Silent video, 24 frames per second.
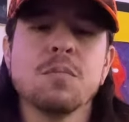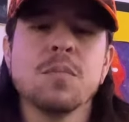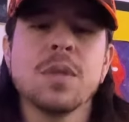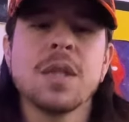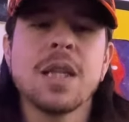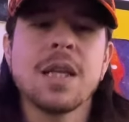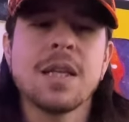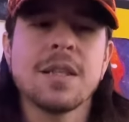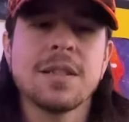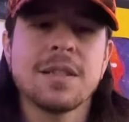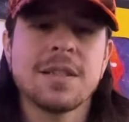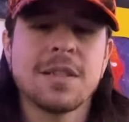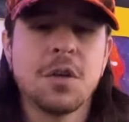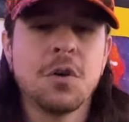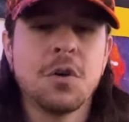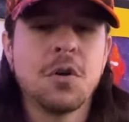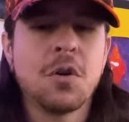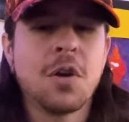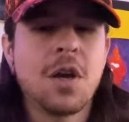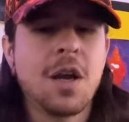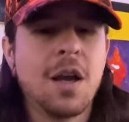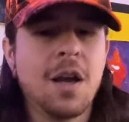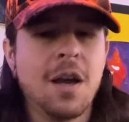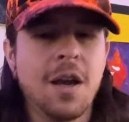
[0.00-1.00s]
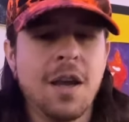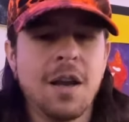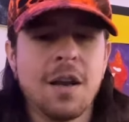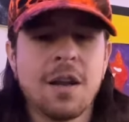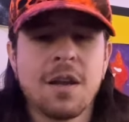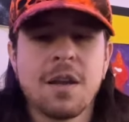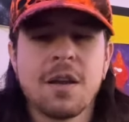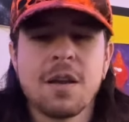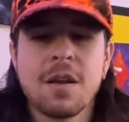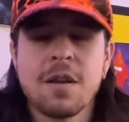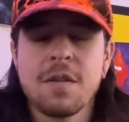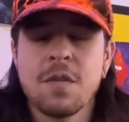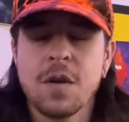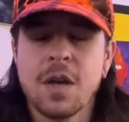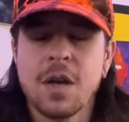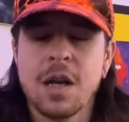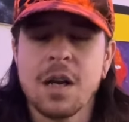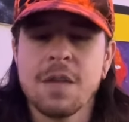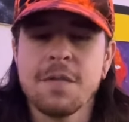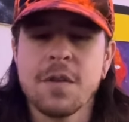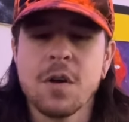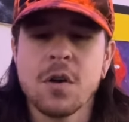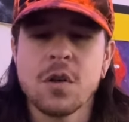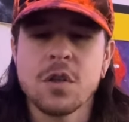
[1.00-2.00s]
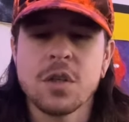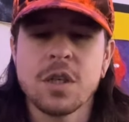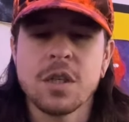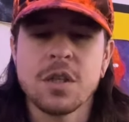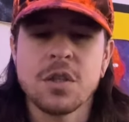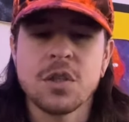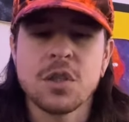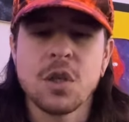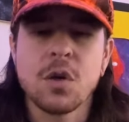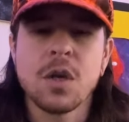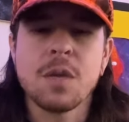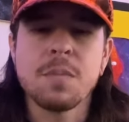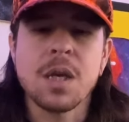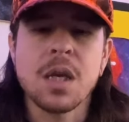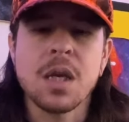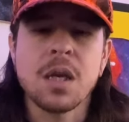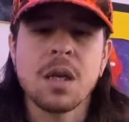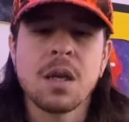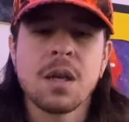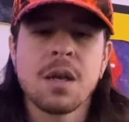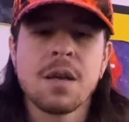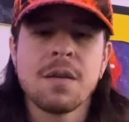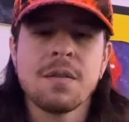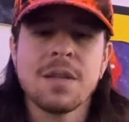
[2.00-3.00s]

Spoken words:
but they're kind of energetically showing me